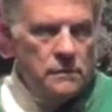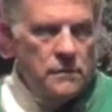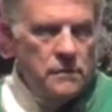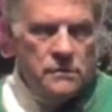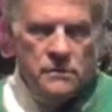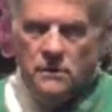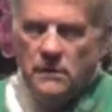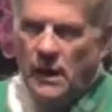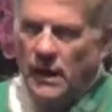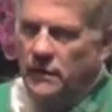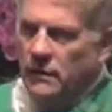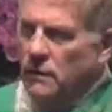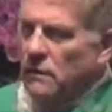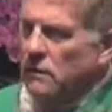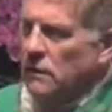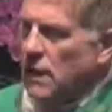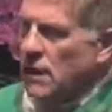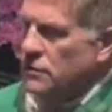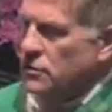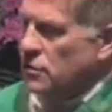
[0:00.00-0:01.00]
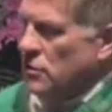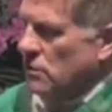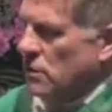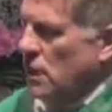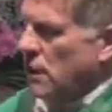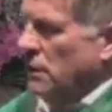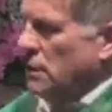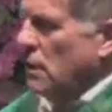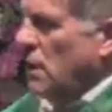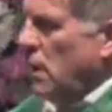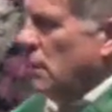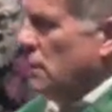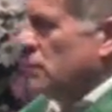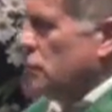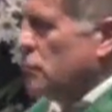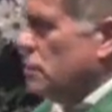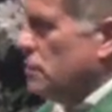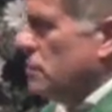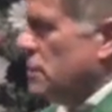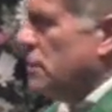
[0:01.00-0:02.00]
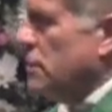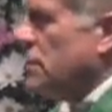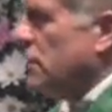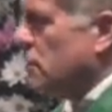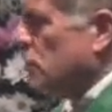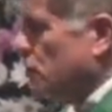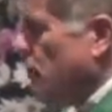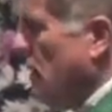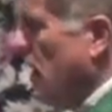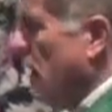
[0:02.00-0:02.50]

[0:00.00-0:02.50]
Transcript: This gynecological oncologist did his